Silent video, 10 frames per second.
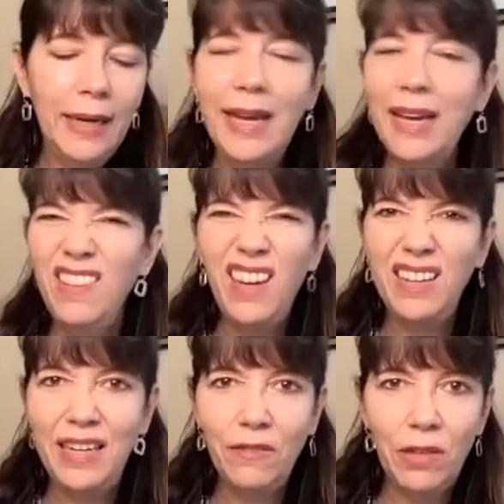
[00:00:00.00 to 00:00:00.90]
again,
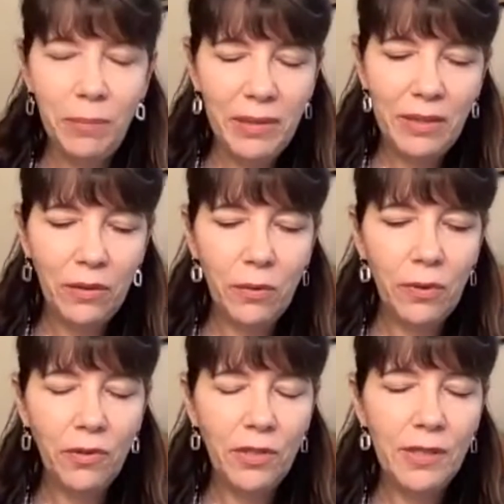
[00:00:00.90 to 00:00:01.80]
not in any really particular
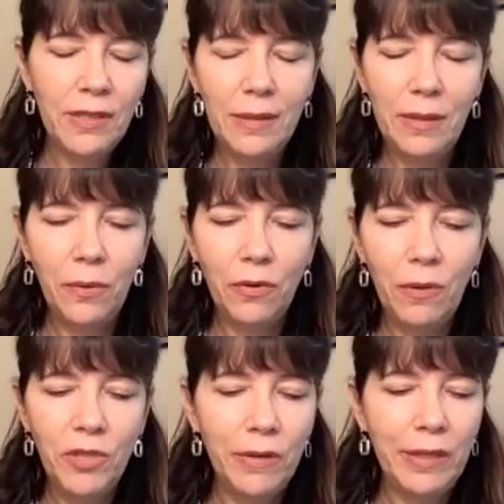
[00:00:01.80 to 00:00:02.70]
order, just the order
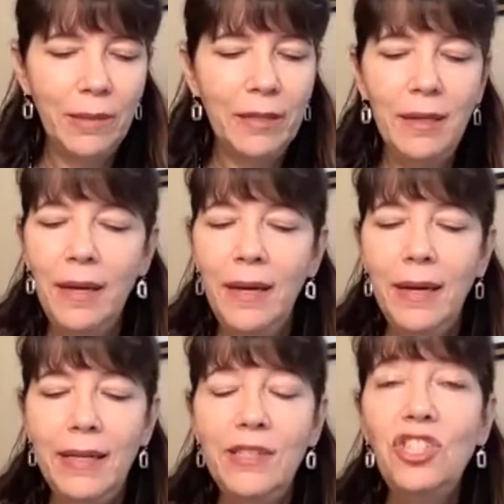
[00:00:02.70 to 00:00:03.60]
I'm sharing them in,
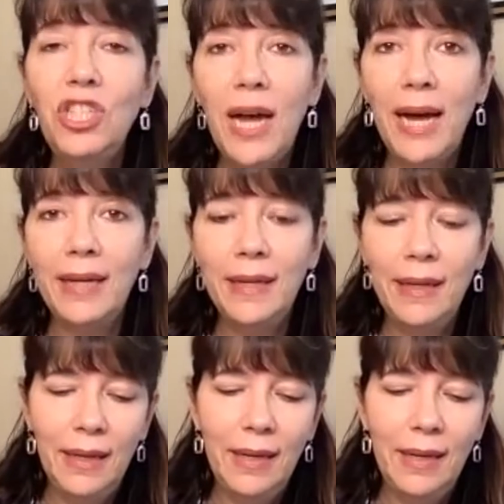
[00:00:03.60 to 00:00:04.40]
is CHADD.